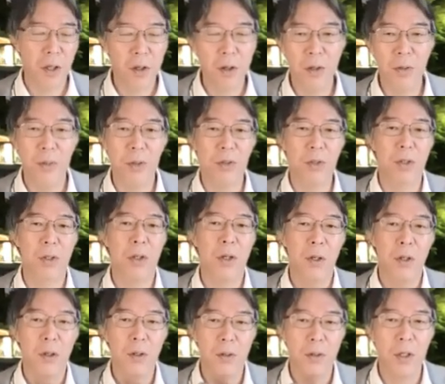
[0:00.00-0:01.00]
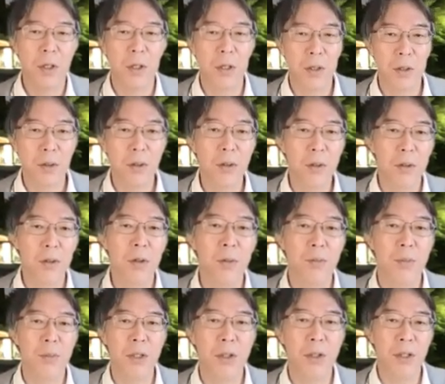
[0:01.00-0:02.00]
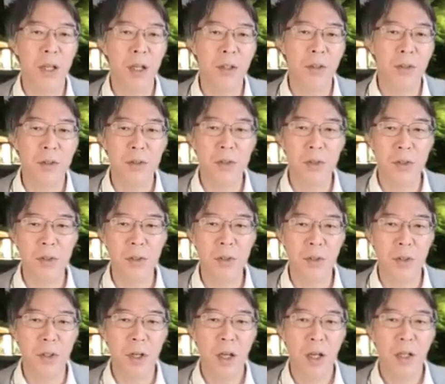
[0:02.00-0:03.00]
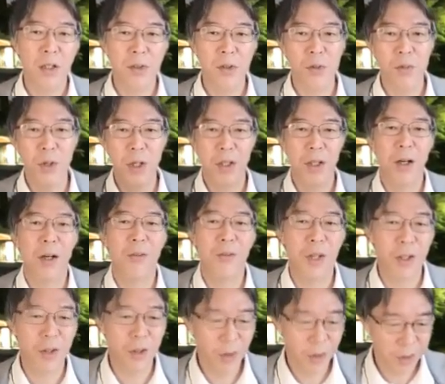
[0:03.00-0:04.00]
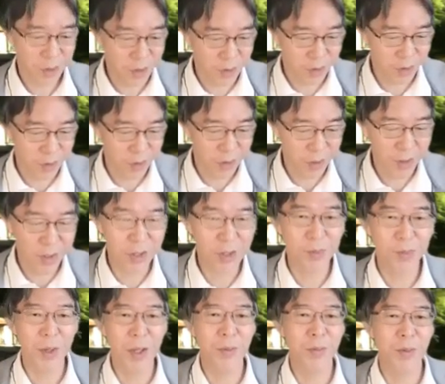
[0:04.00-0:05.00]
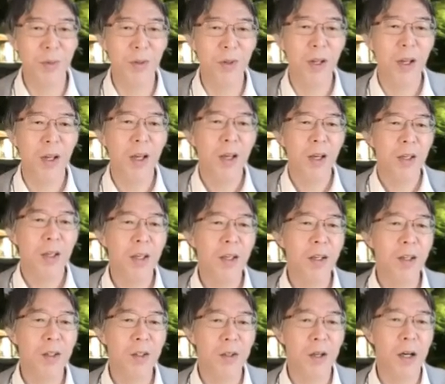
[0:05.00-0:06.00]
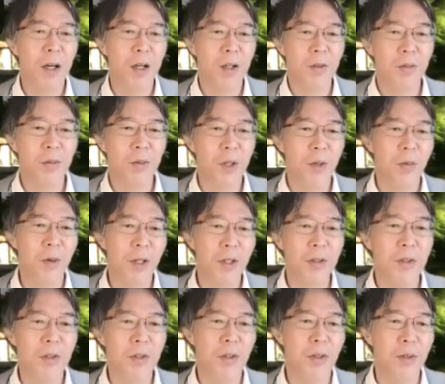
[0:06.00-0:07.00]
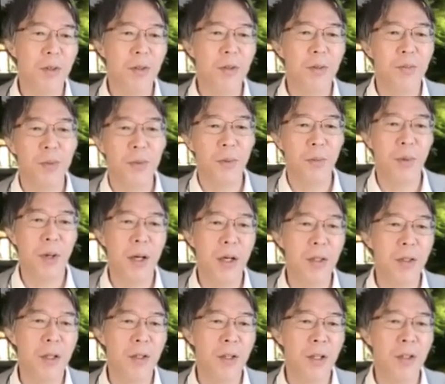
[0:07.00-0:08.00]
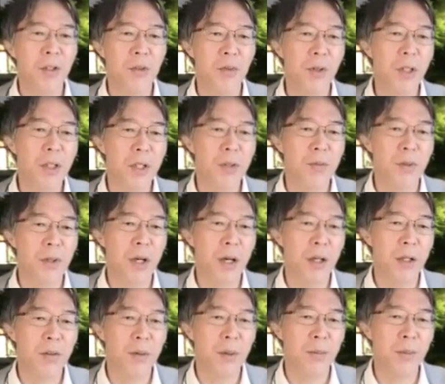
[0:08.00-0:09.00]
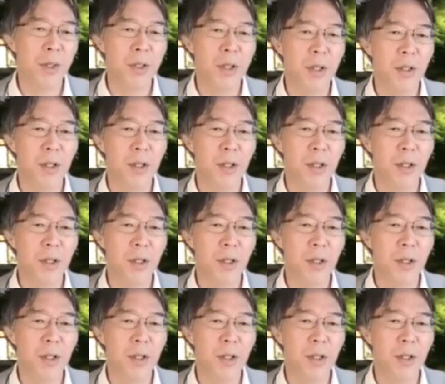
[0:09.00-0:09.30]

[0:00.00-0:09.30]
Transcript: almost completely understood. So what are we going to do in this paper? Here, we want to provide an intuitive diagrammatic